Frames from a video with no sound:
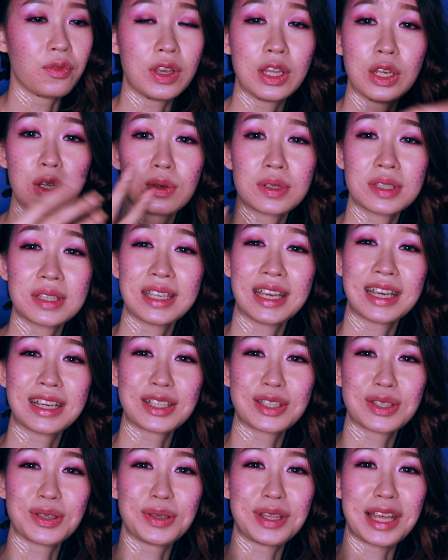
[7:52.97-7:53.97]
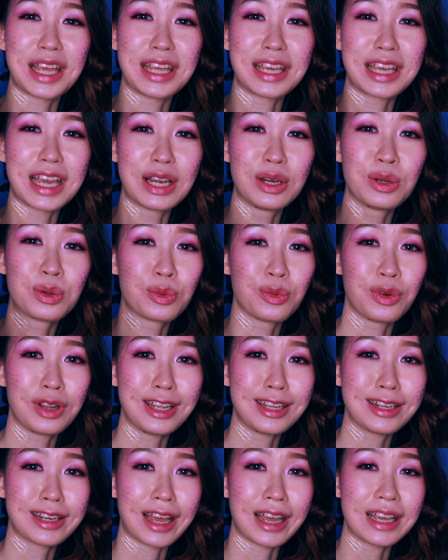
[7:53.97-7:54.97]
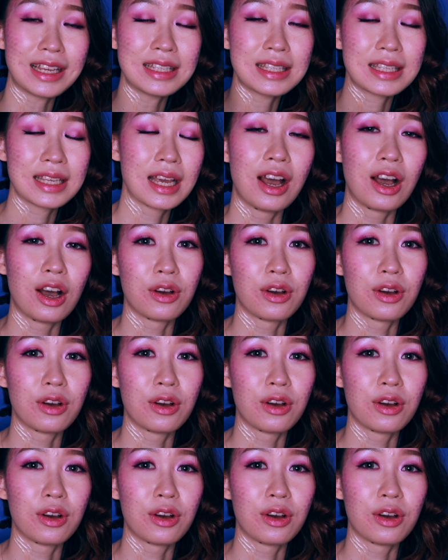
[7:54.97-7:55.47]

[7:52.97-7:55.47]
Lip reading: video's sake so that it can look really nice.